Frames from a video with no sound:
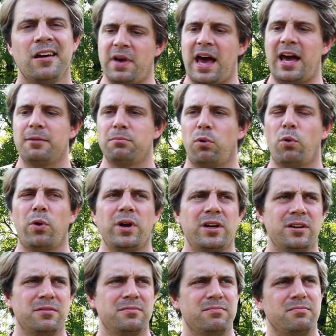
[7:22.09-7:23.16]
Bad
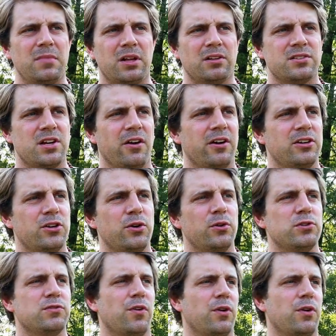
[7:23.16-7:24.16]
boy, military dudes,